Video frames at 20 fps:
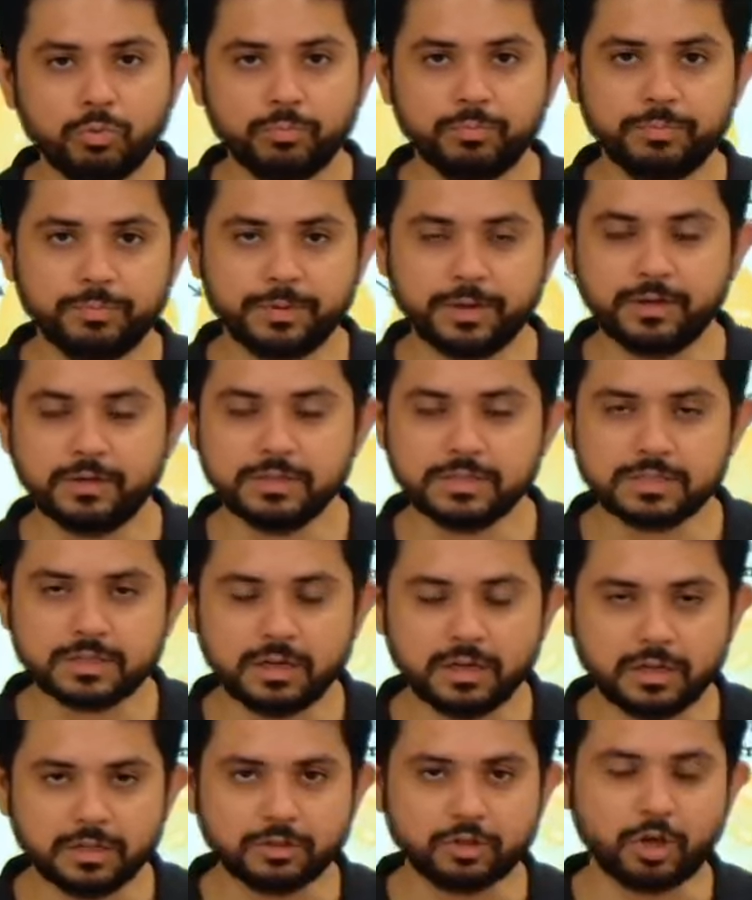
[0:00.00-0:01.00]
Because
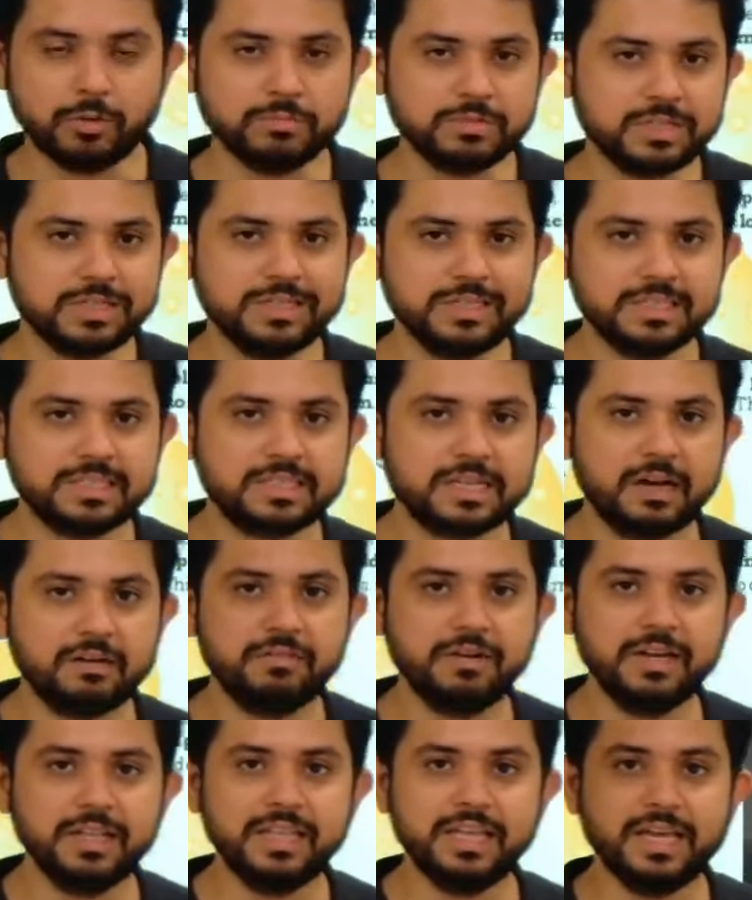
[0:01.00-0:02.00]
Thomson
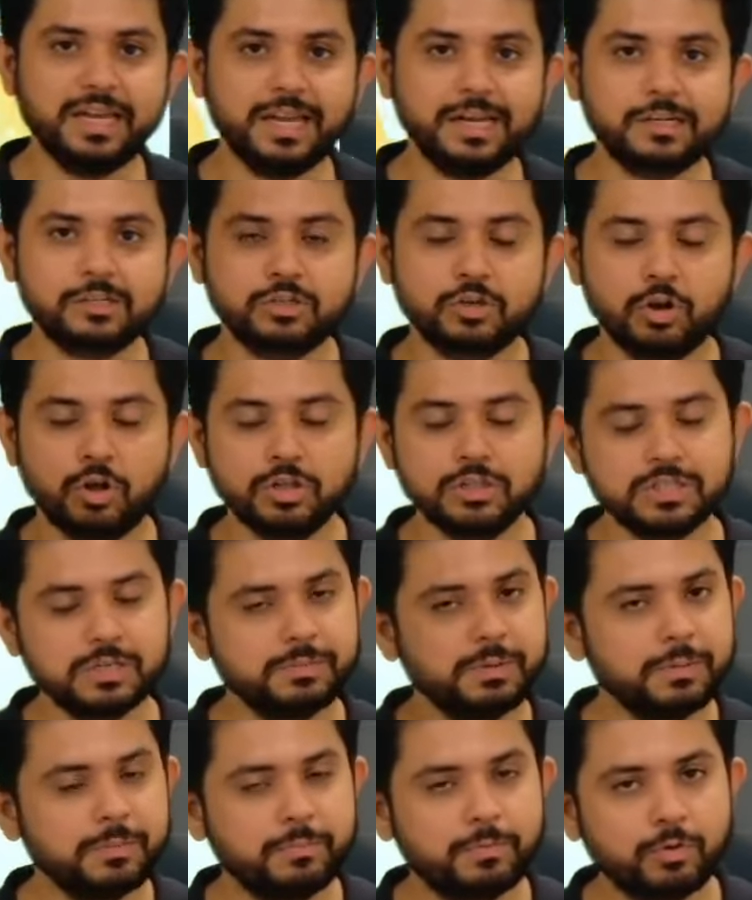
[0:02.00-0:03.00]
discovered the electrons, so
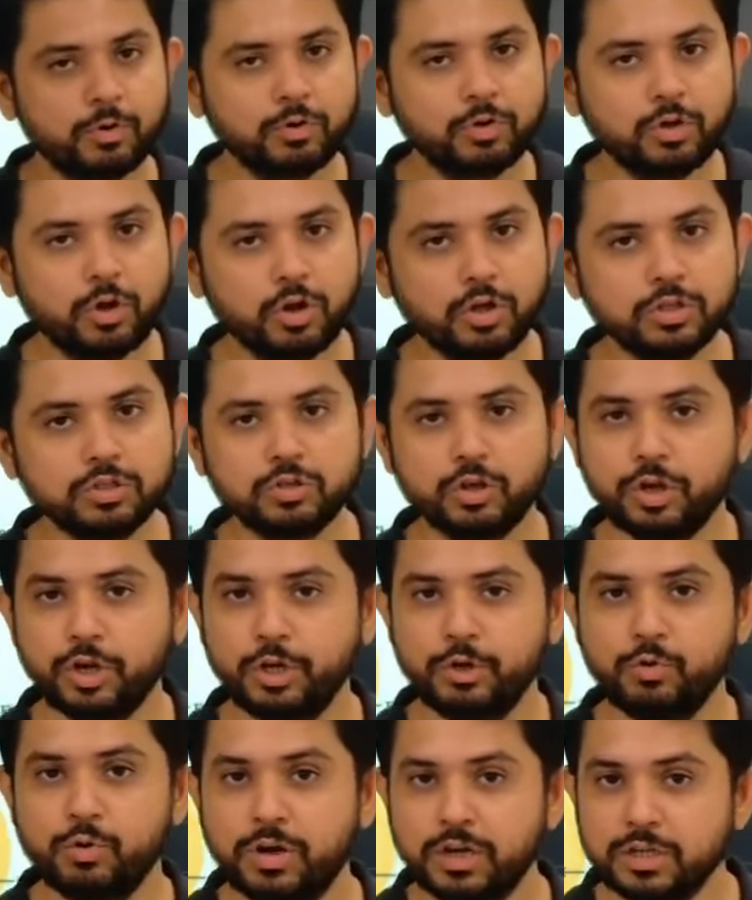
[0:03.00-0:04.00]
the protons or
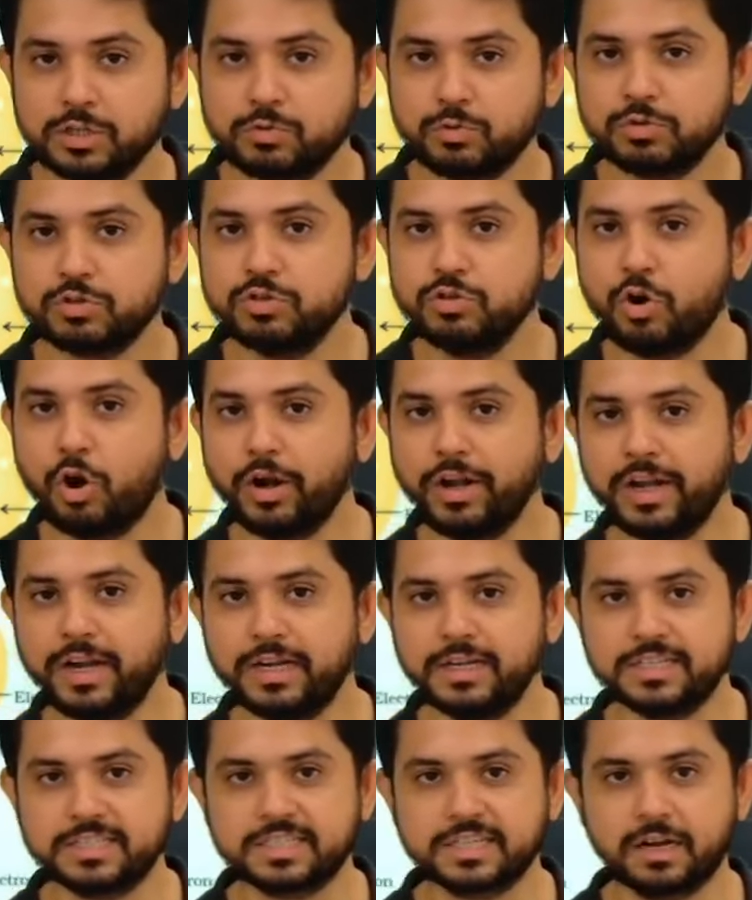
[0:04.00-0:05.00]
nucleus was not yet
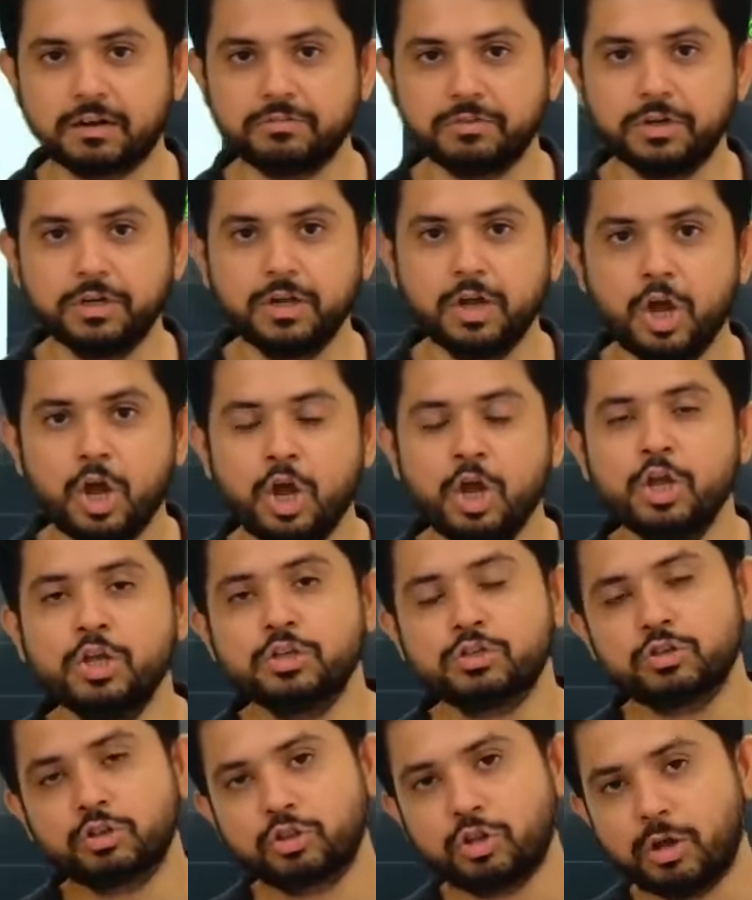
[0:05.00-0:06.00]
discovered.
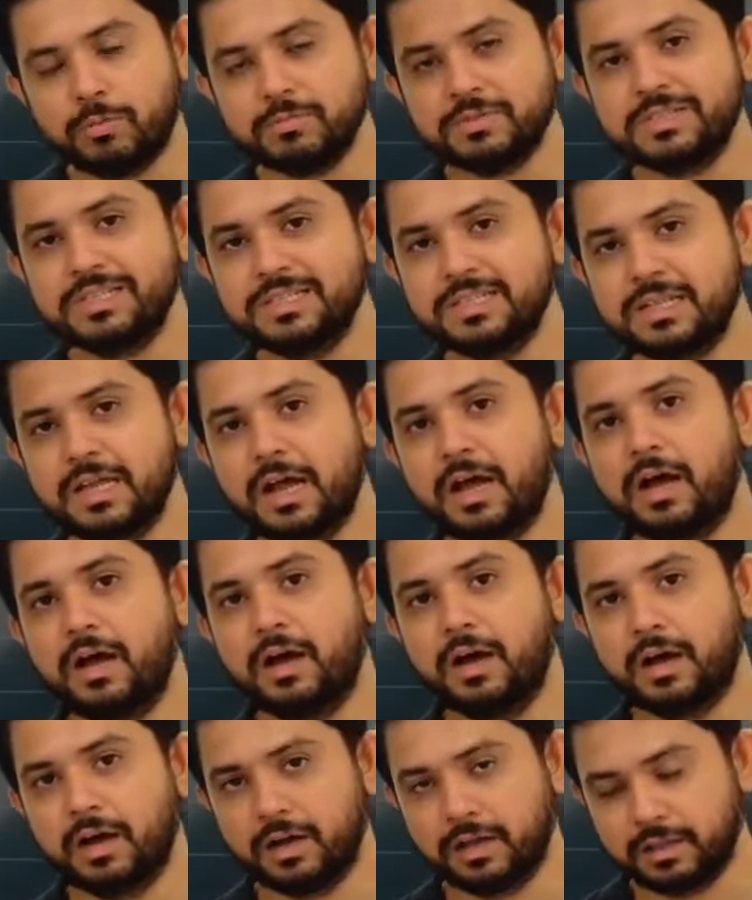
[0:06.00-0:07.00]
So
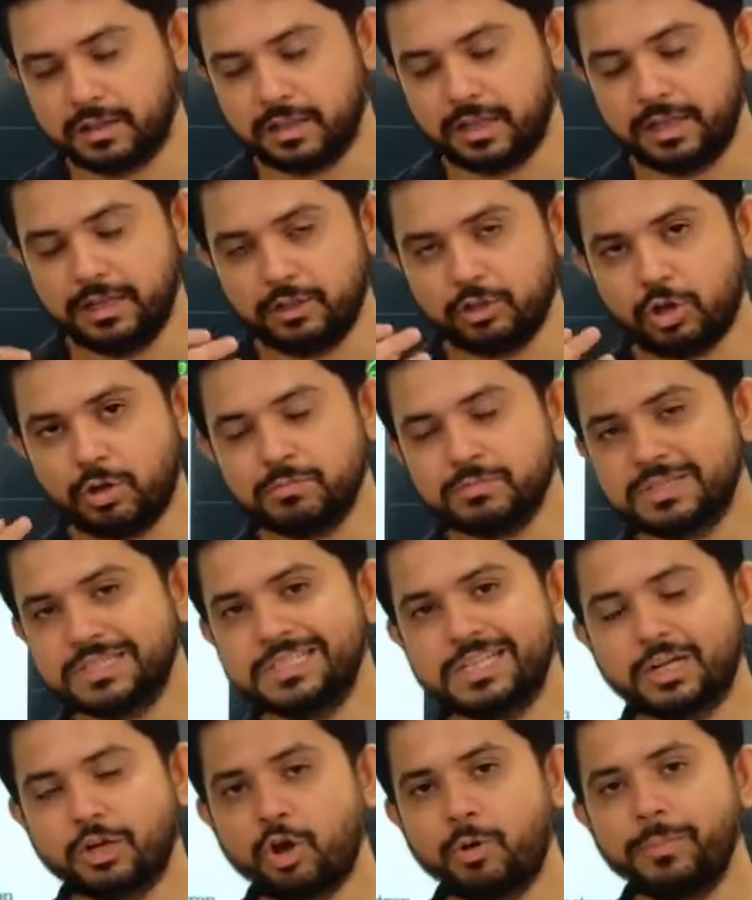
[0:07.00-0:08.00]
in Thomson's
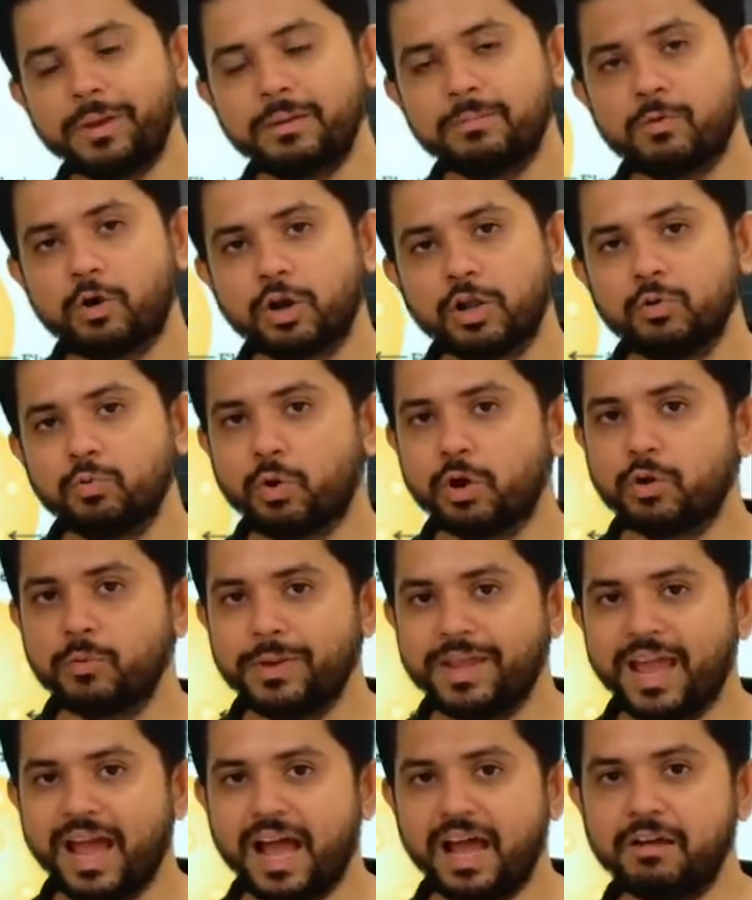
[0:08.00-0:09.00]
atomic model, what we
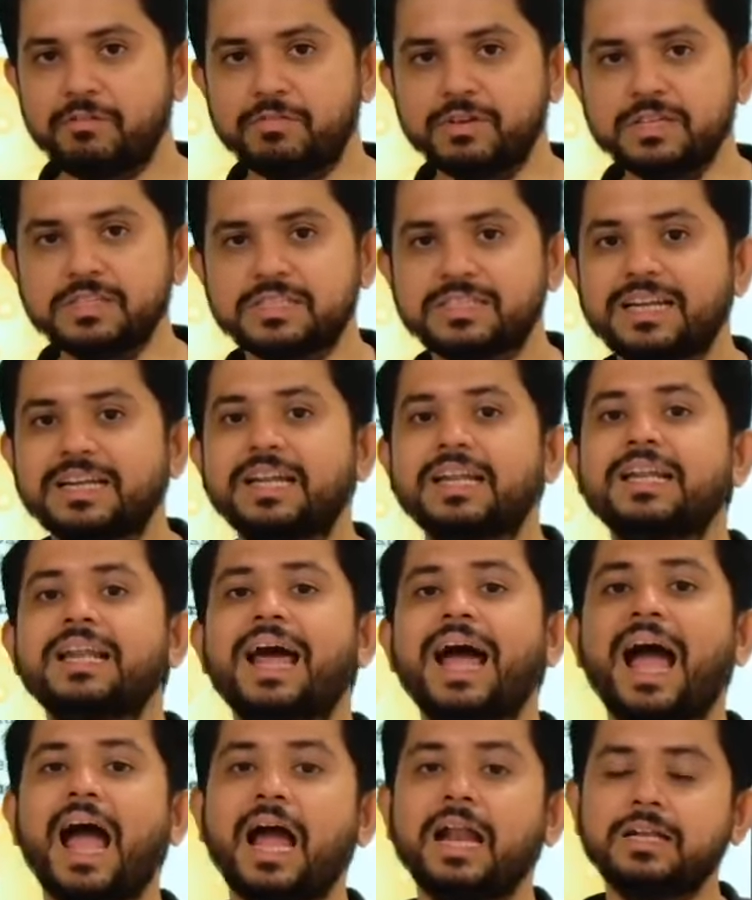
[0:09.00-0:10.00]
have is that an
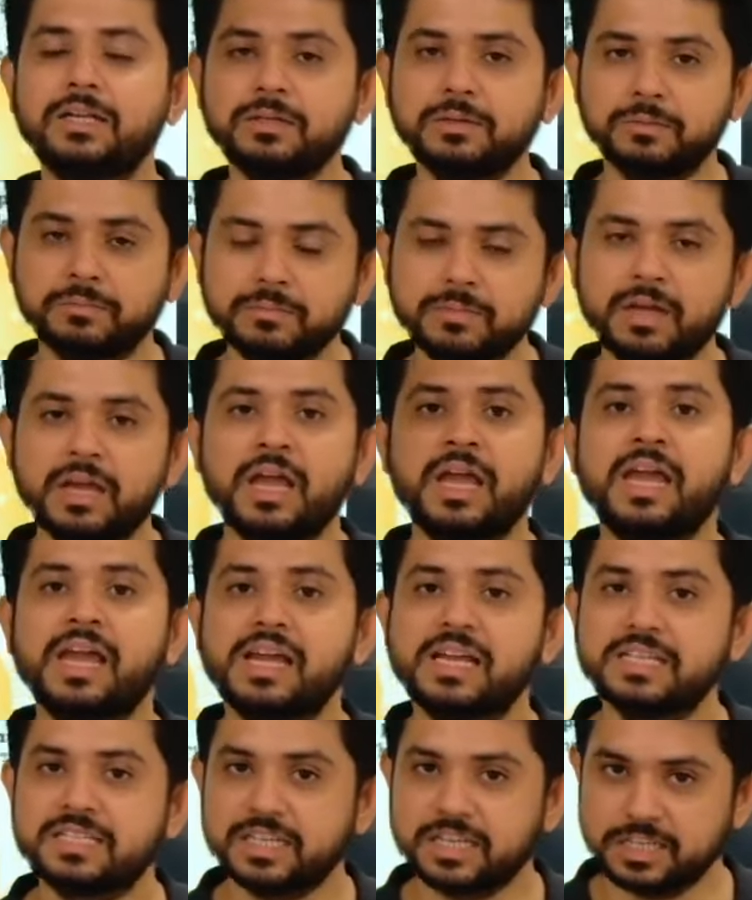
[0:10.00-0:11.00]
atom
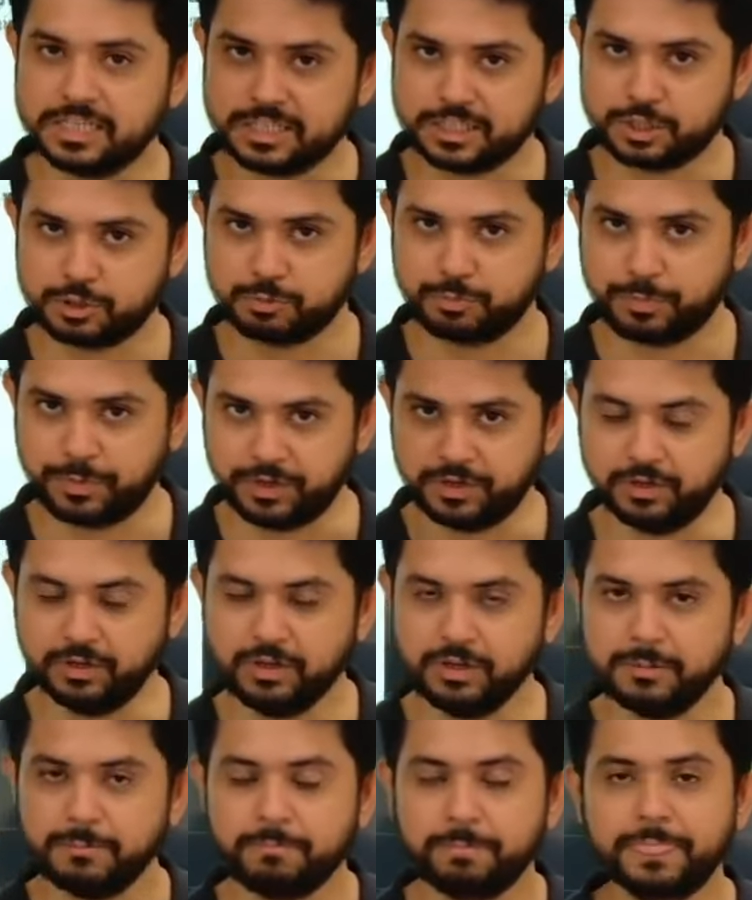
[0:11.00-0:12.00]
is a sphere,
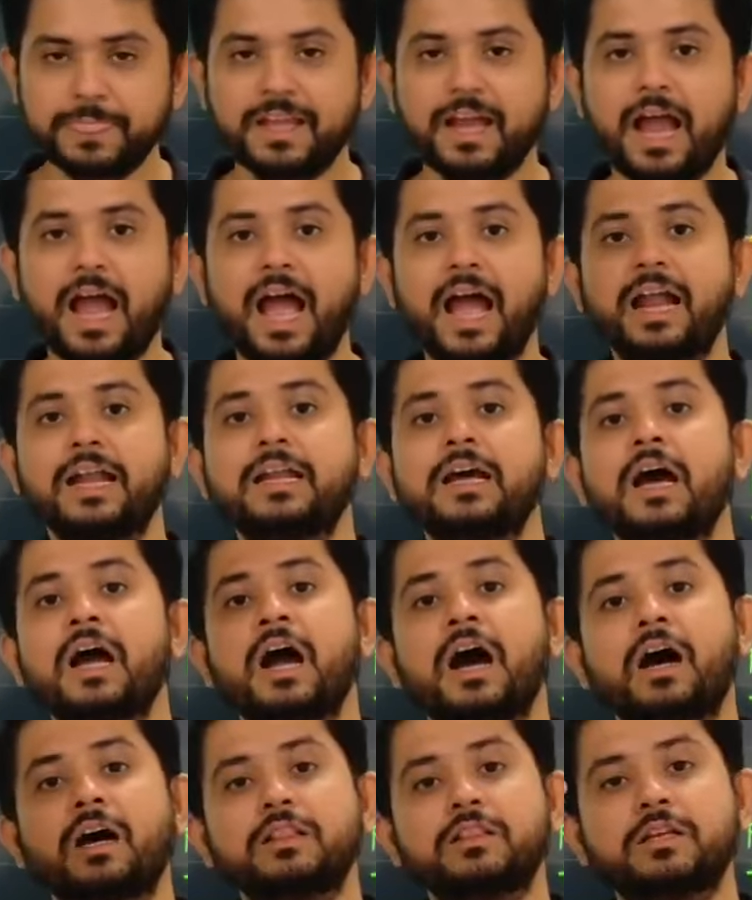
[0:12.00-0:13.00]
and
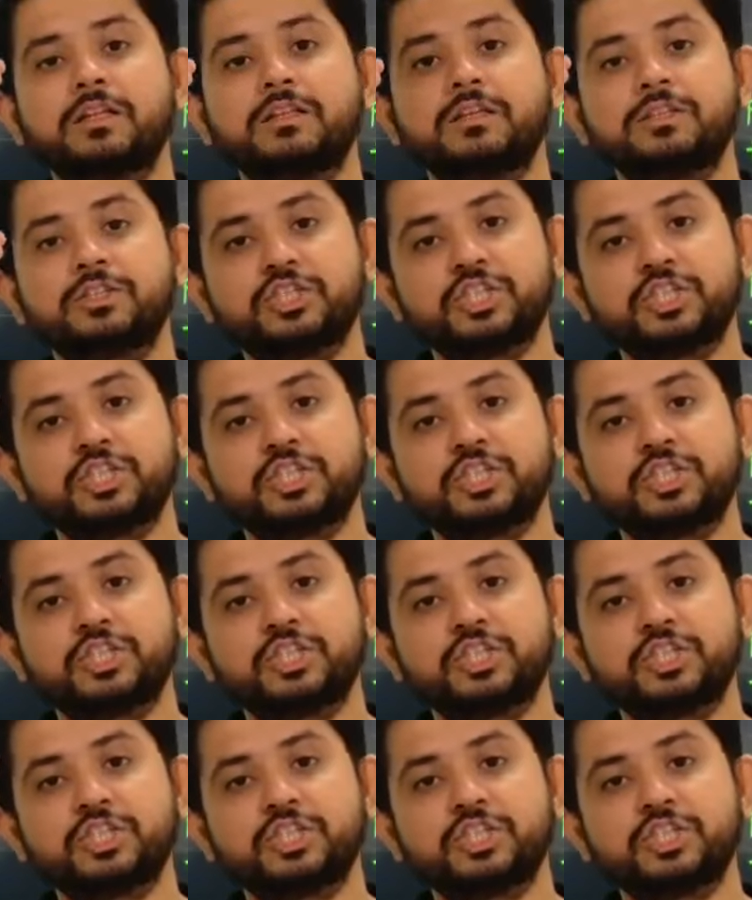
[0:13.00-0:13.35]
the